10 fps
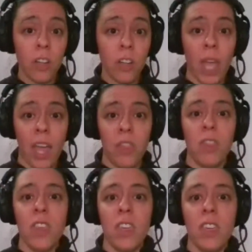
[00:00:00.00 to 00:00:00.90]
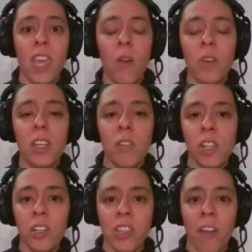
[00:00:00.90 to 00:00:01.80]
at the county
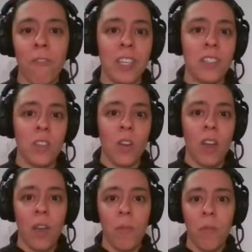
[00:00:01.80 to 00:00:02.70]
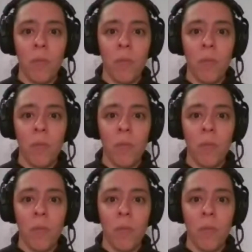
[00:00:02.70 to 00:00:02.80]
clerk's office, and